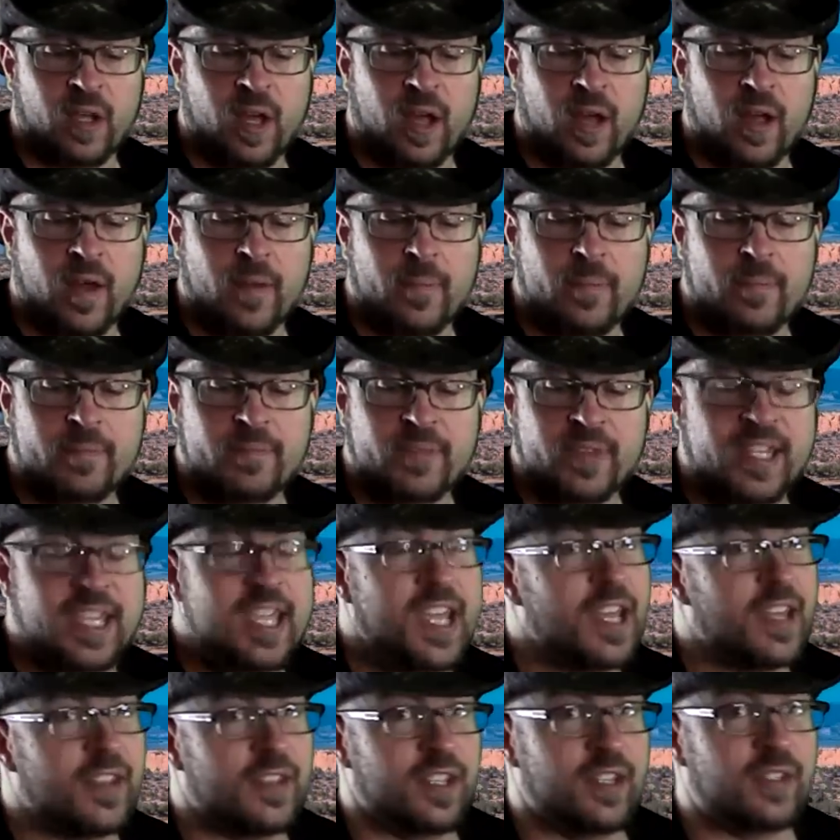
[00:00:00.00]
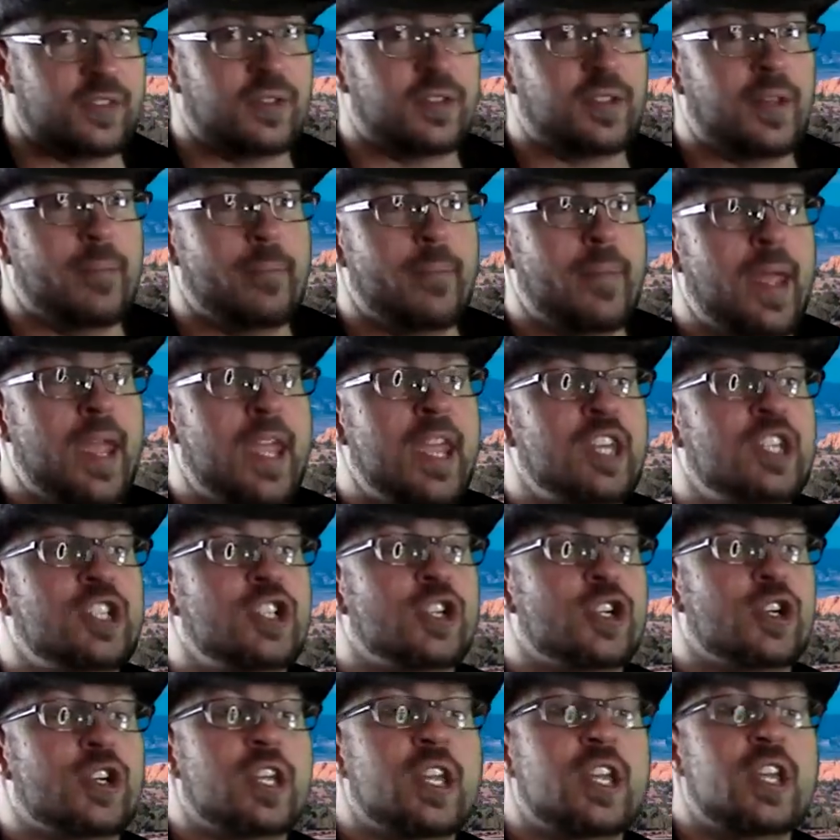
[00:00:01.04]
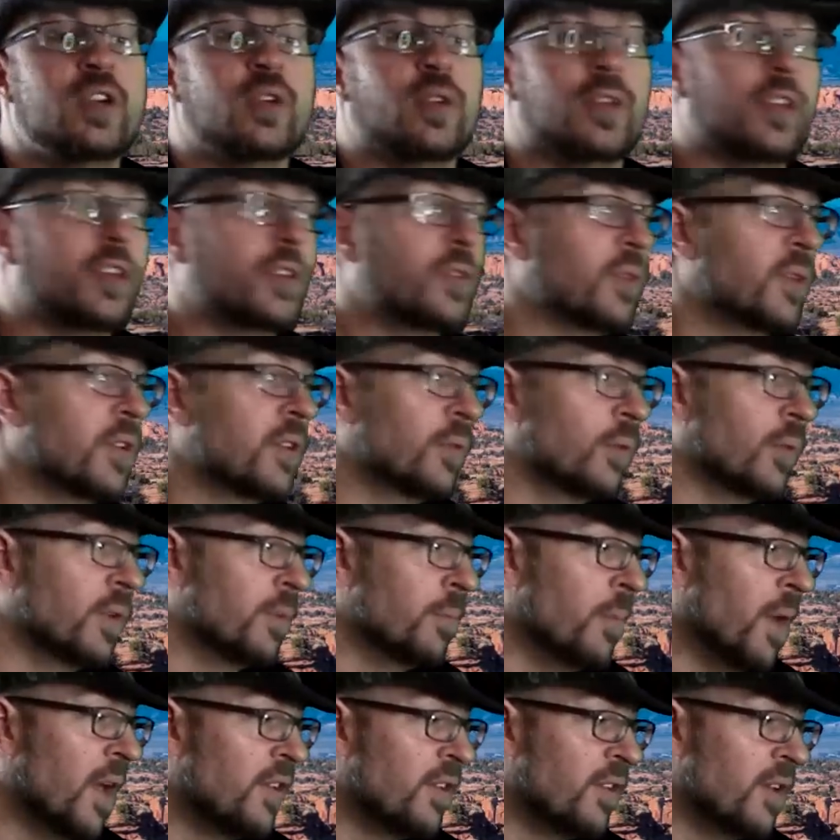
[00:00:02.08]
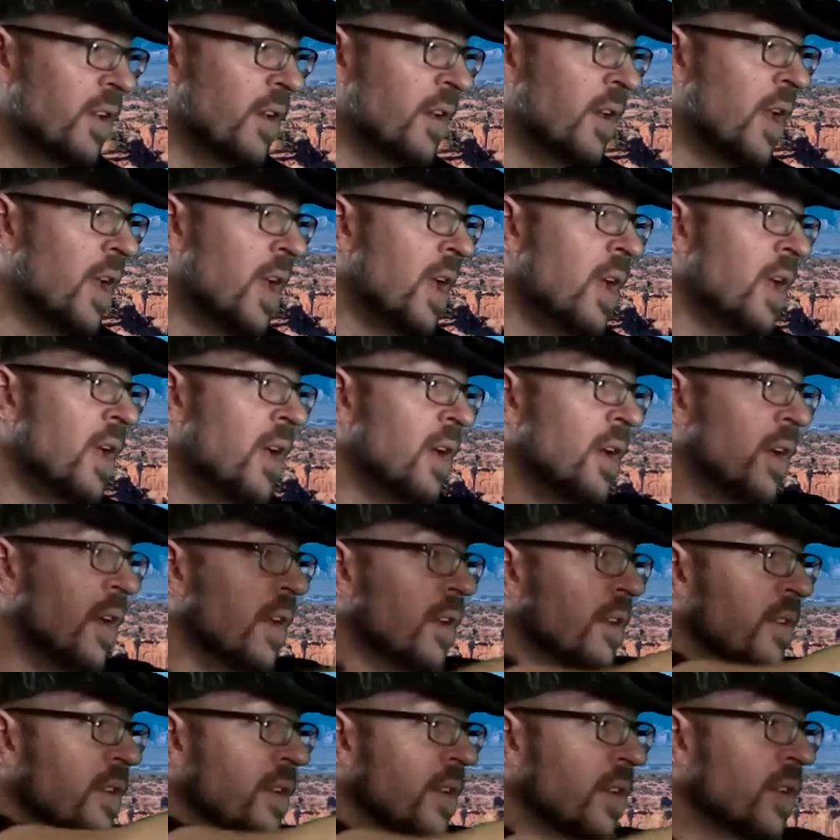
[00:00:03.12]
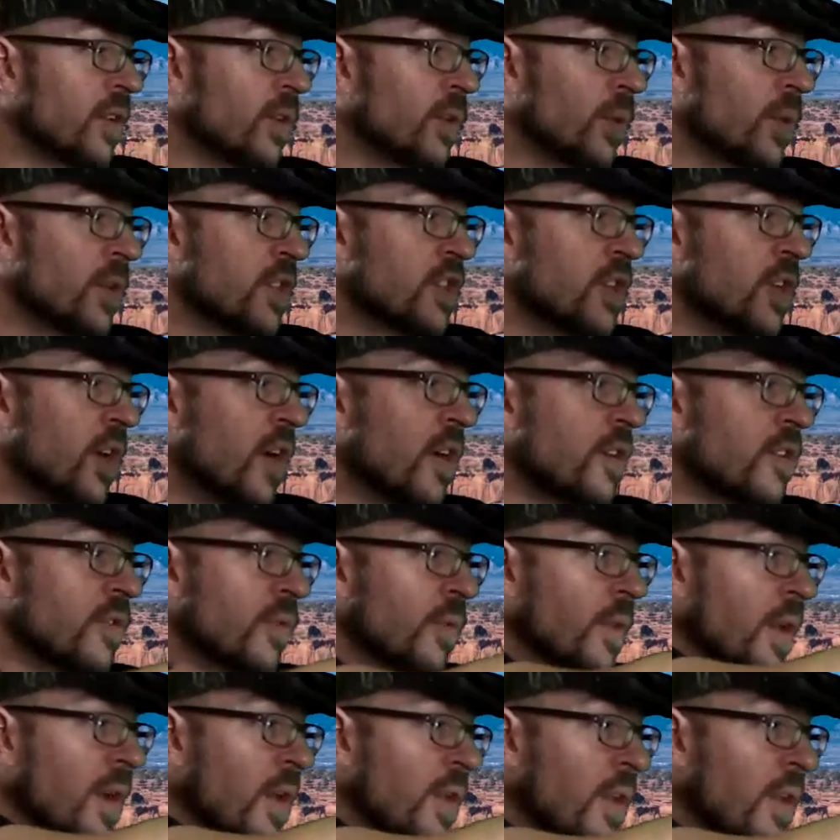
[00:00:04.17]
Again, this was a major deal. This was busted. Ziegler was charged with all